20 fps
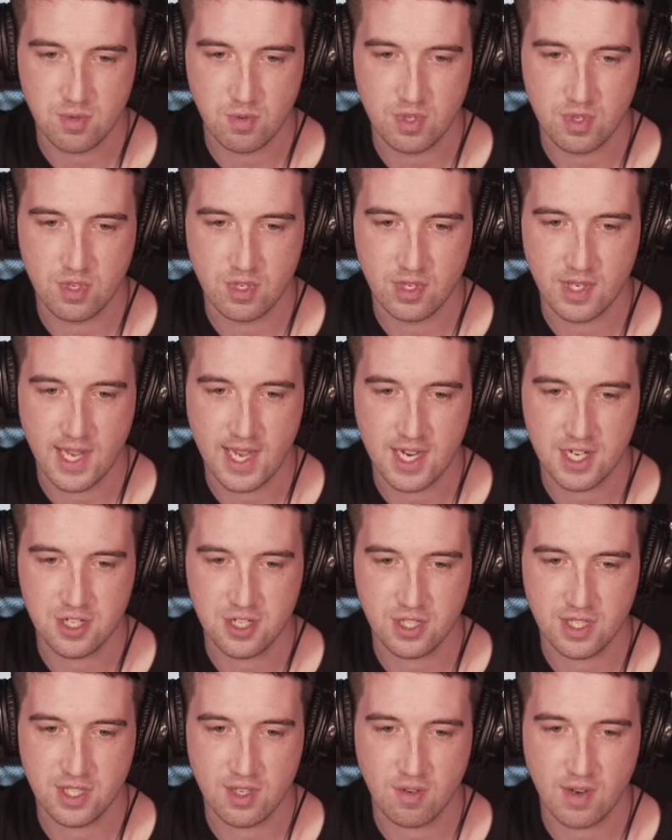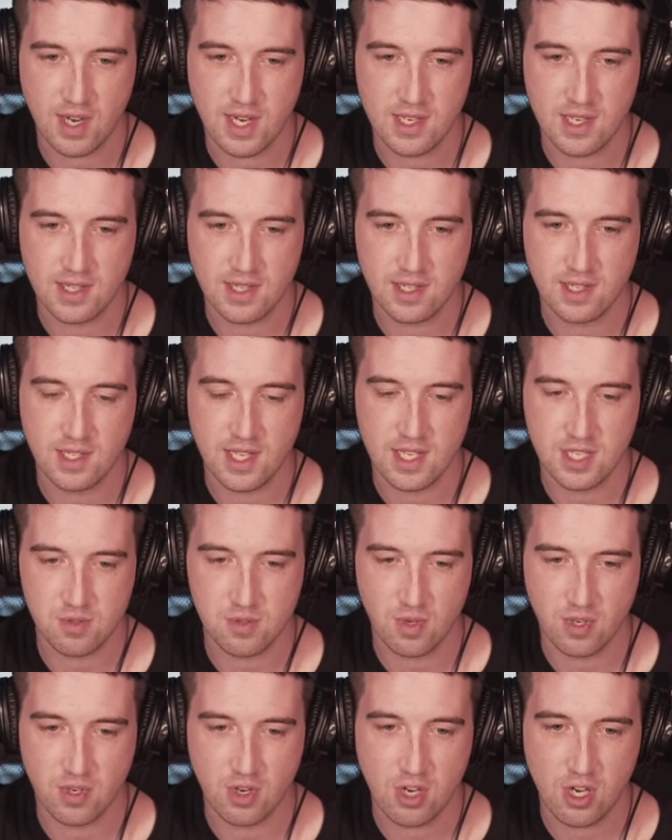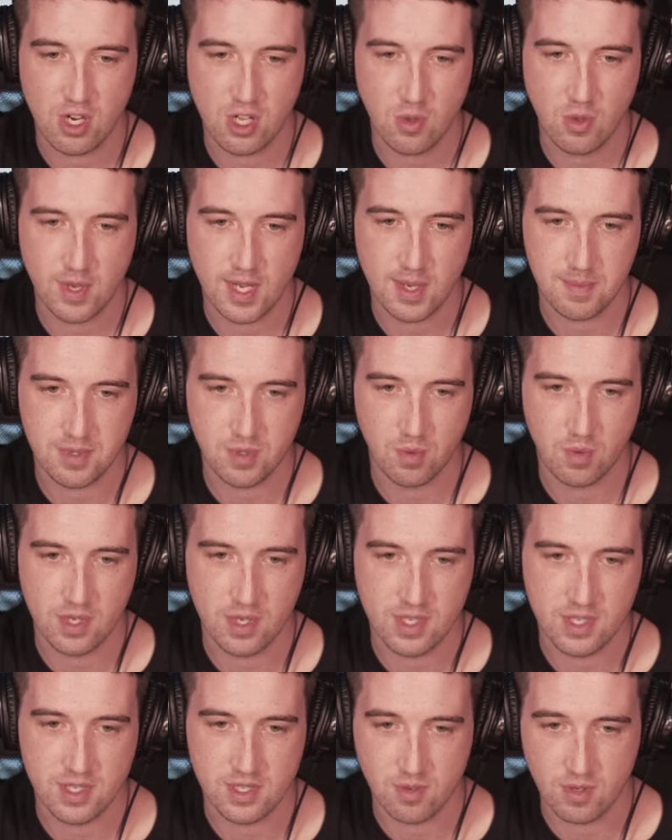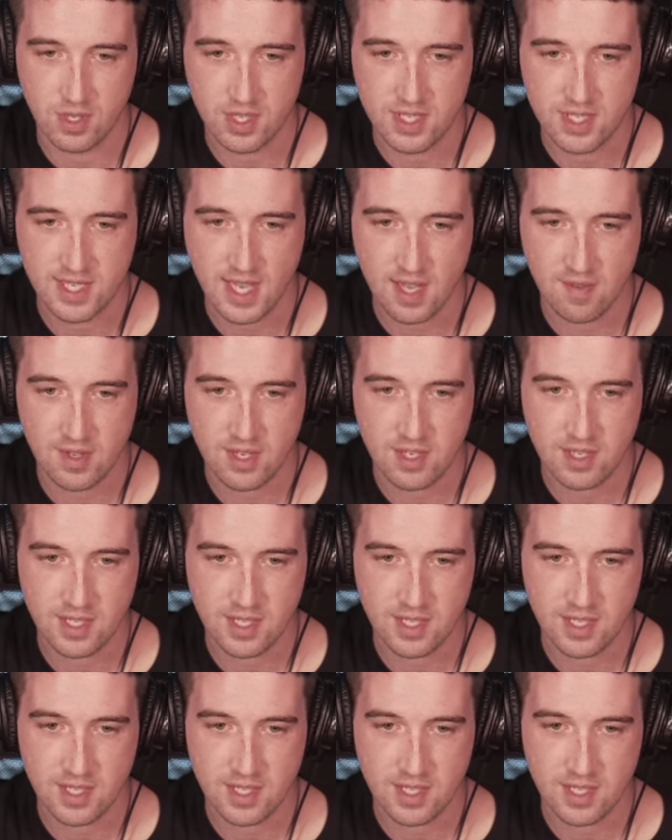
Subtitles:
we're going to actually crank this one all the way up to 127,